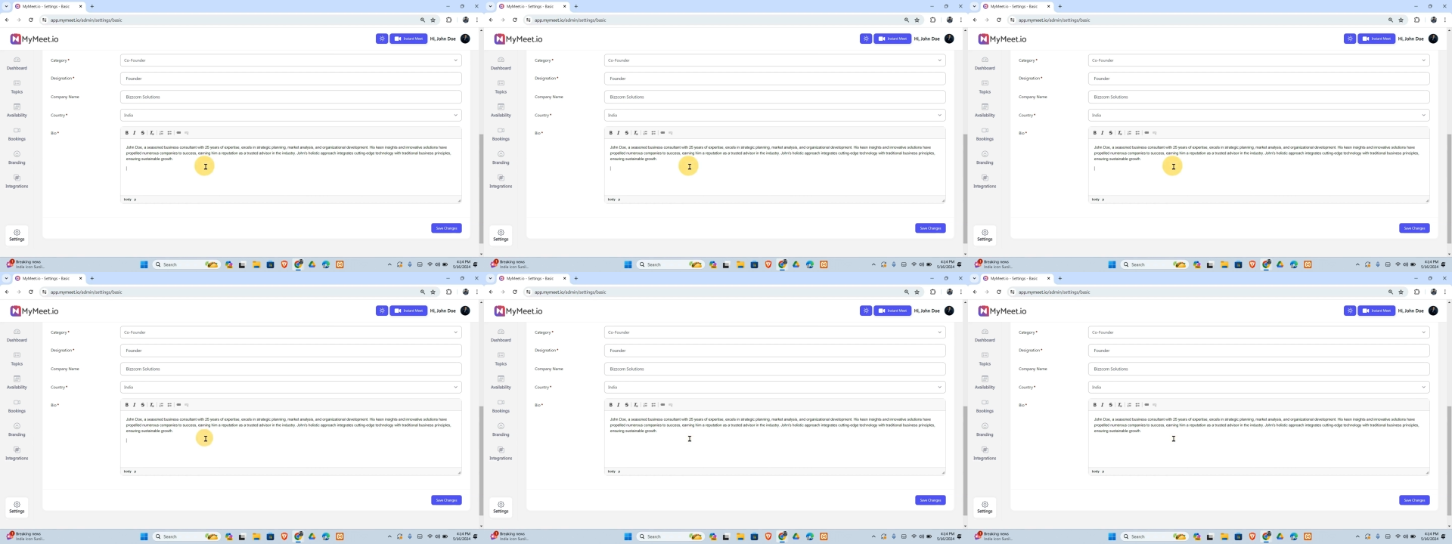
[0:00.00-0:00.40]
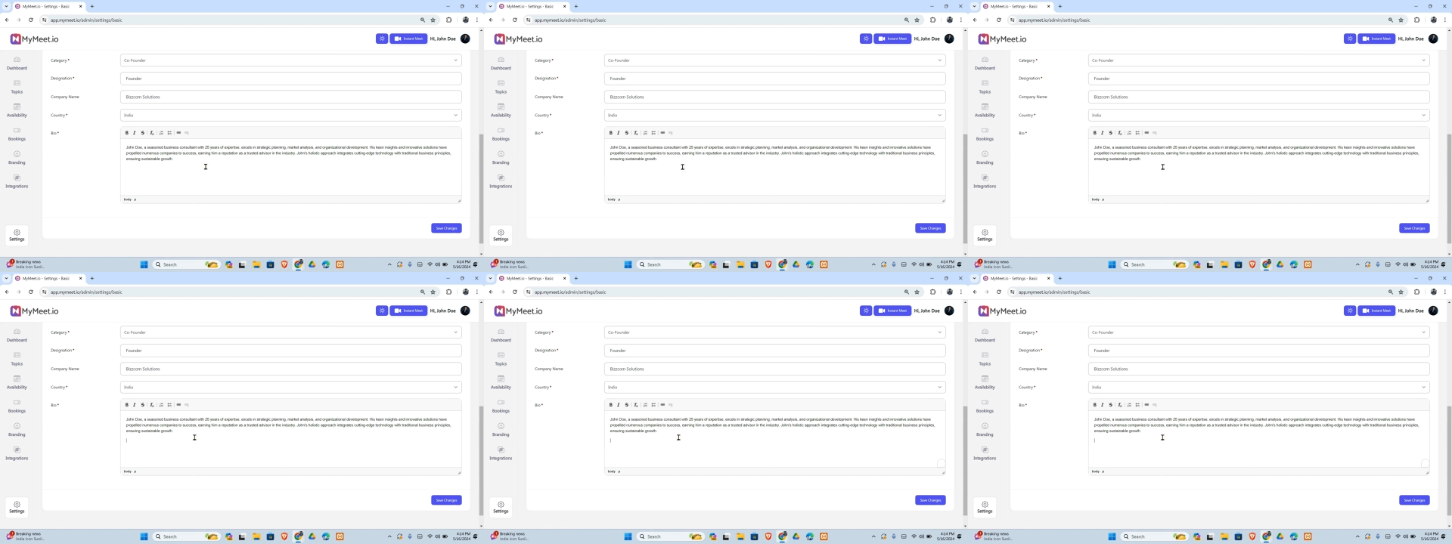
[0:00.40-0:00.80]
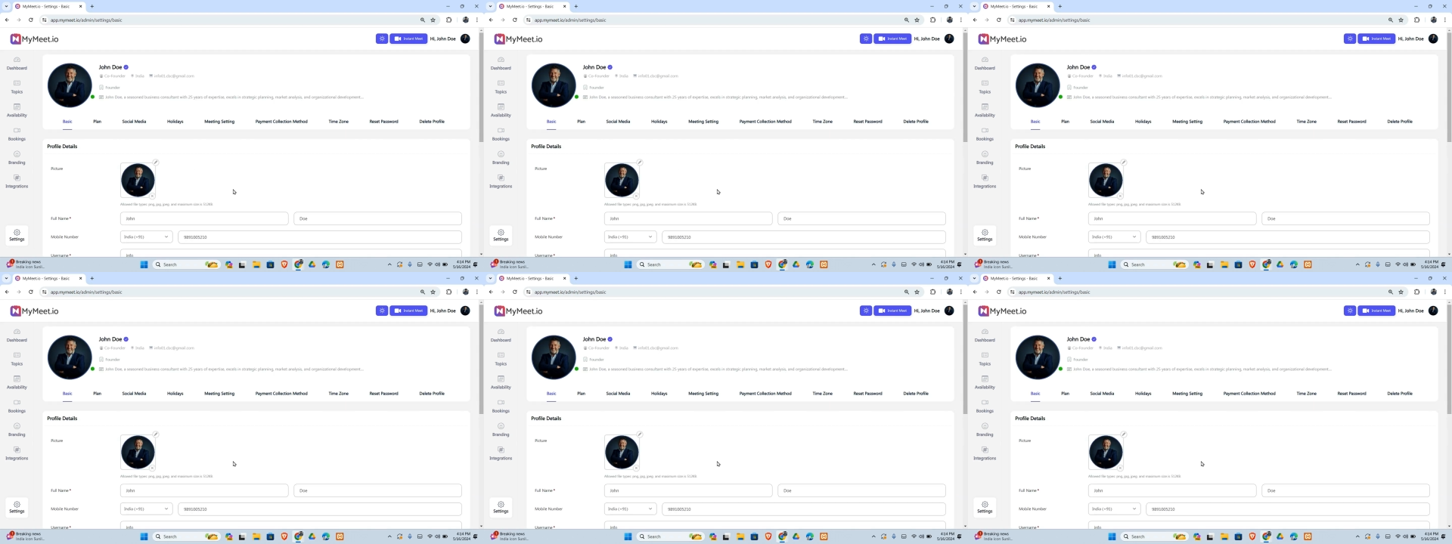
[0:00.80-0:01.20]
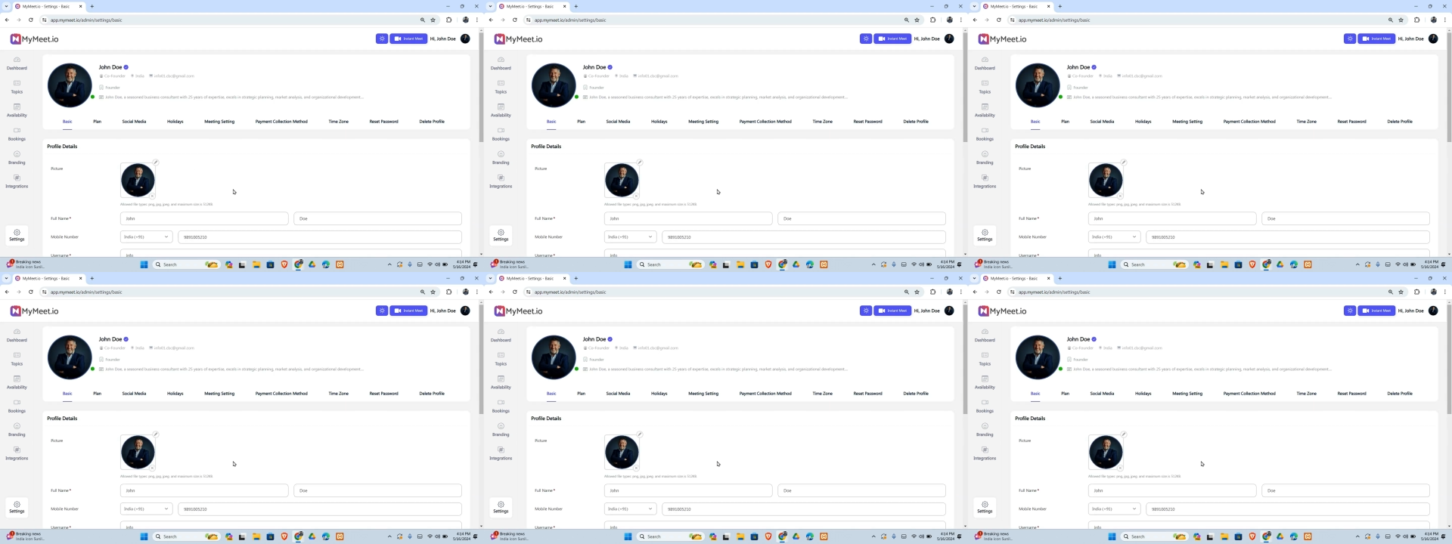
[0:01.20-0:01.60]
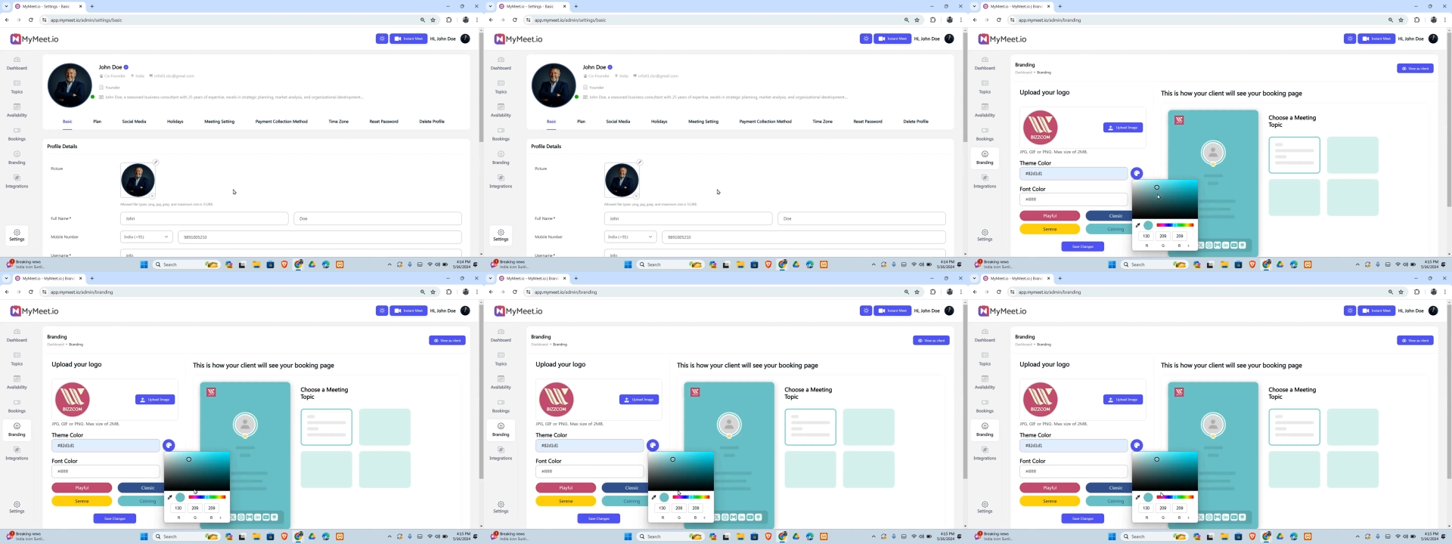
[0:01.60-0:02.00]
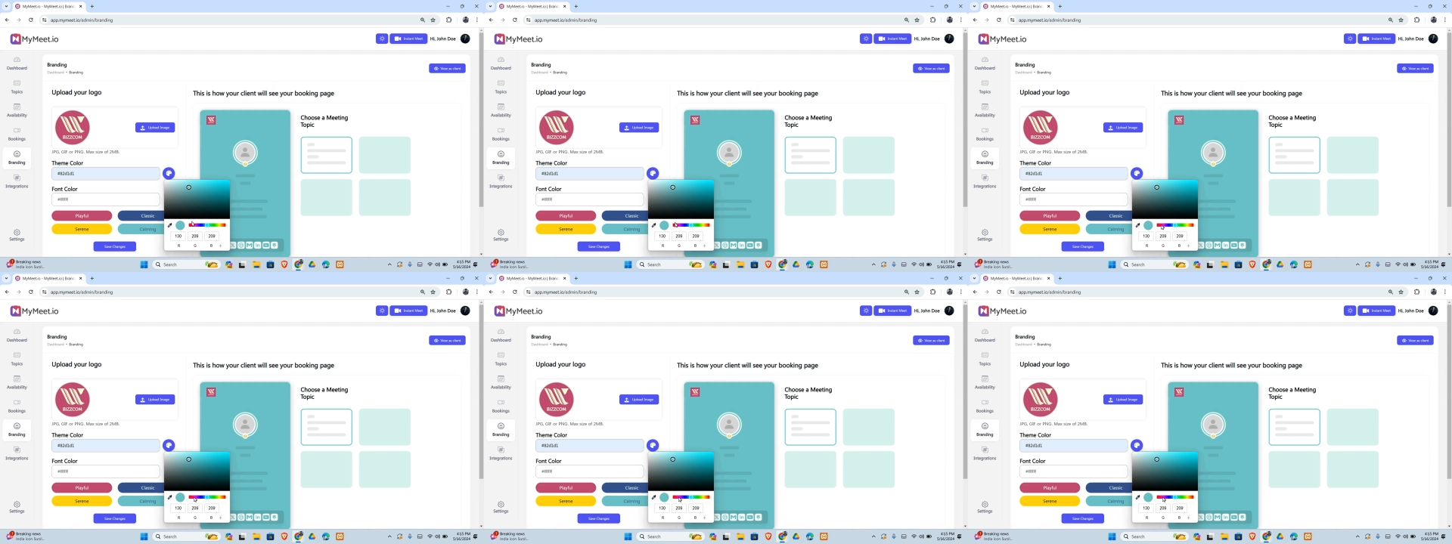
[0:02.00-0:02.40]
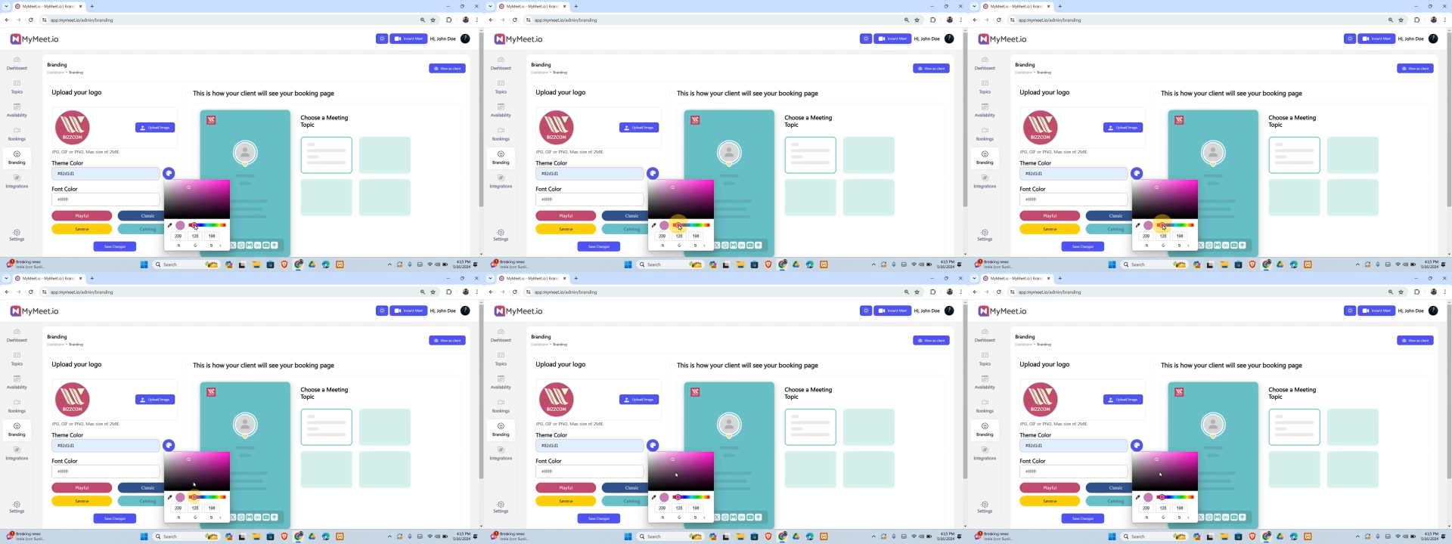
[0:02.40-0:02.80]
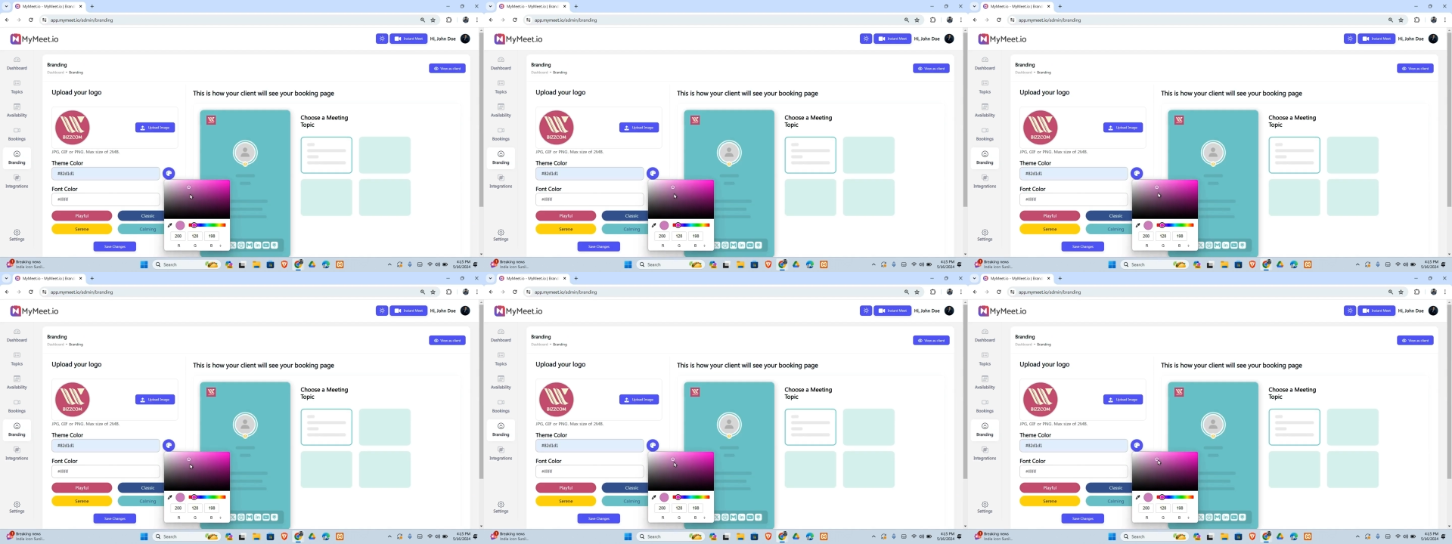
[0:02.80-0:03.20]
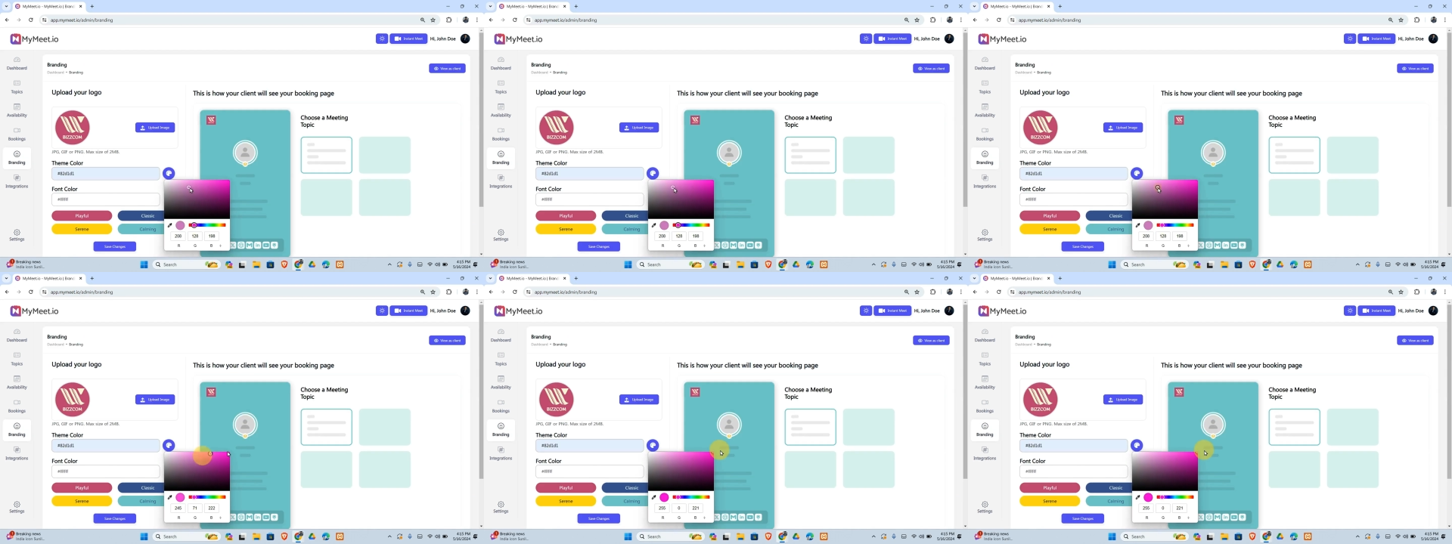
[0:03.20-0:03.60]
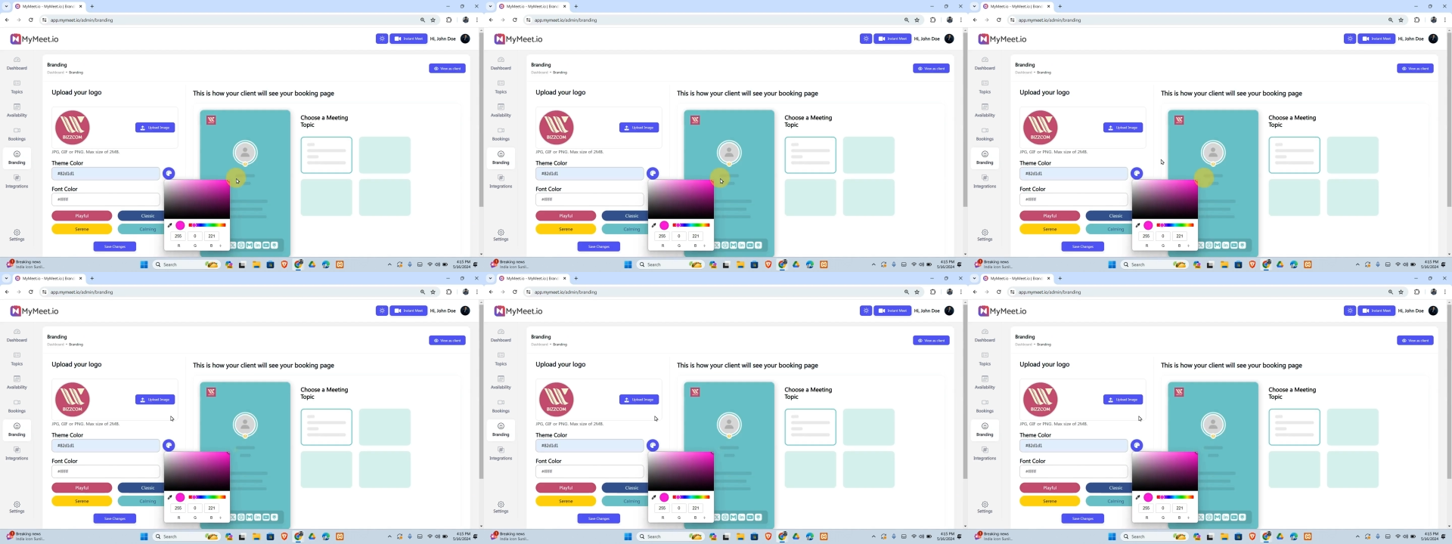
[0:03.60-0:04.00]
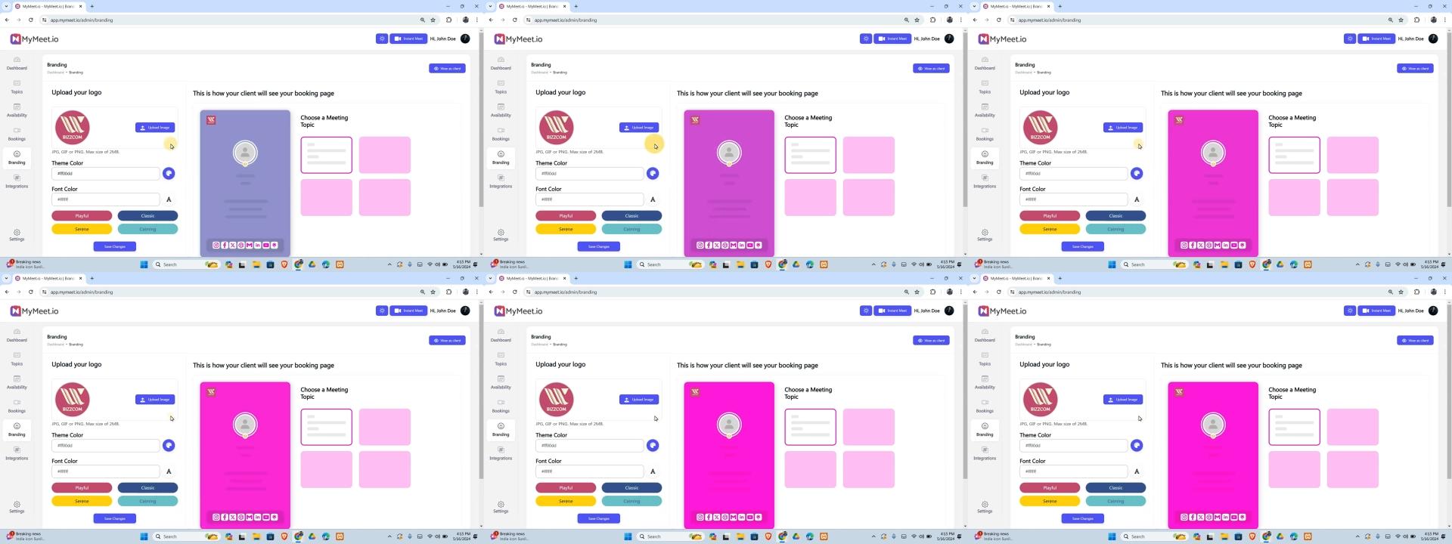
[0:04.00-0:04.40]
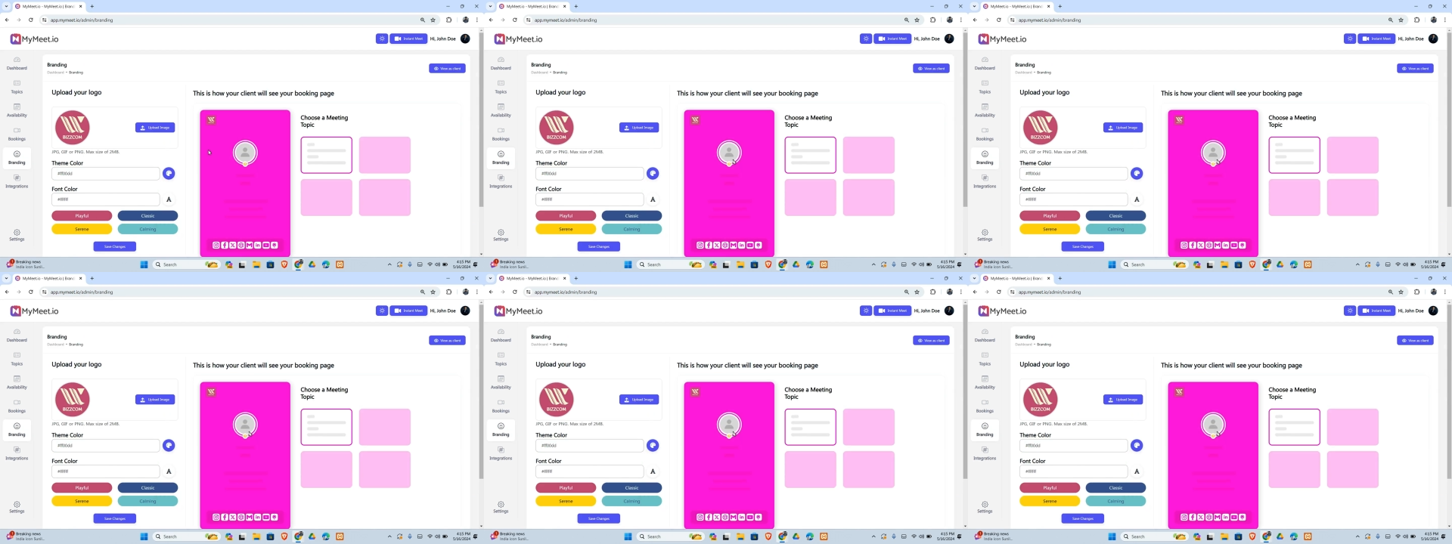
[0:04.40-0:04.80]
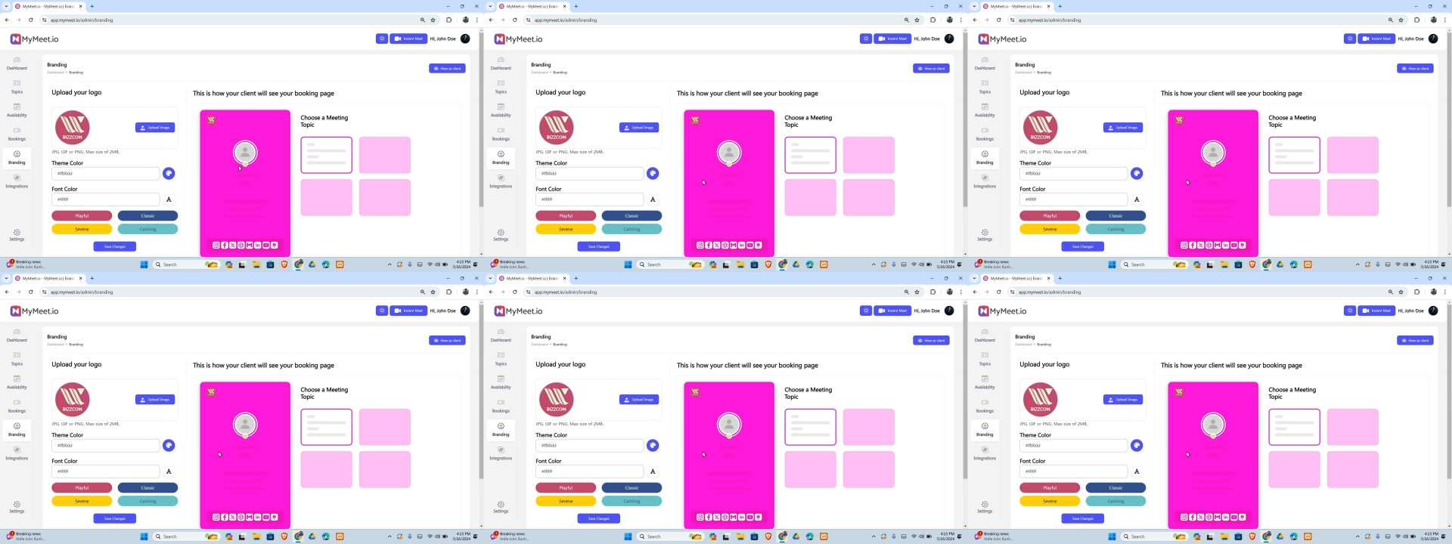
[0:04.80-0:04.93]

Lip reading: Nobody's mouth can be seen.